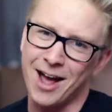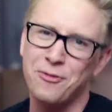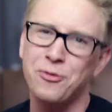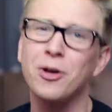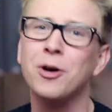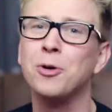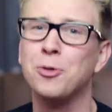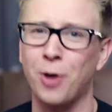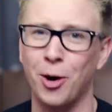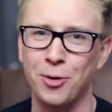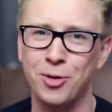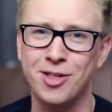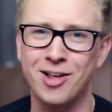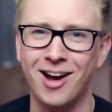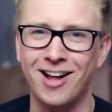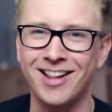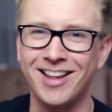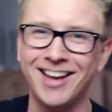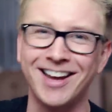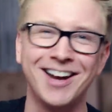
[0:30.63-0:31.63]
I feel gross
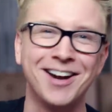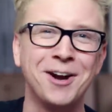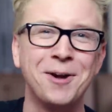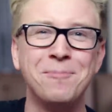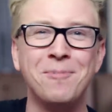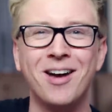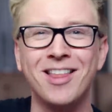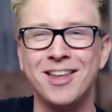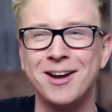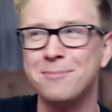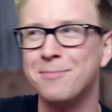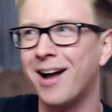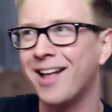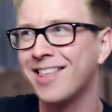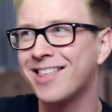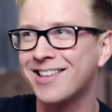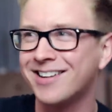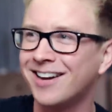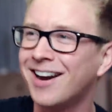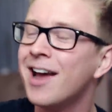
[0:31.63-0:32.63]
calling her mother
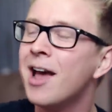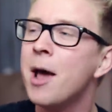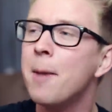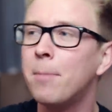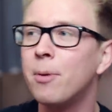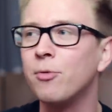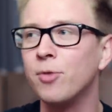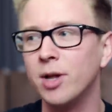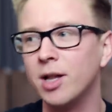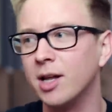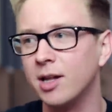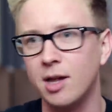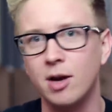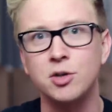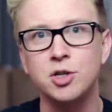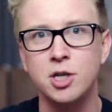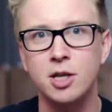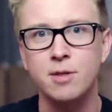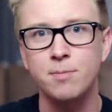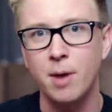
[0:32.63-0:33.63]
monster, but really
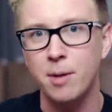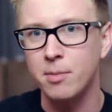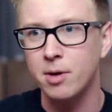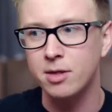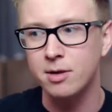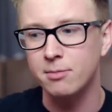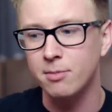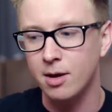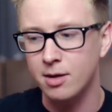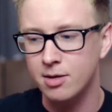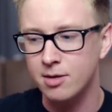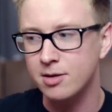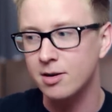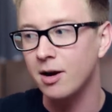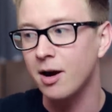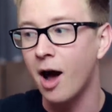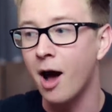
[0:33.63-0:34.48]
though, she's my mother monster.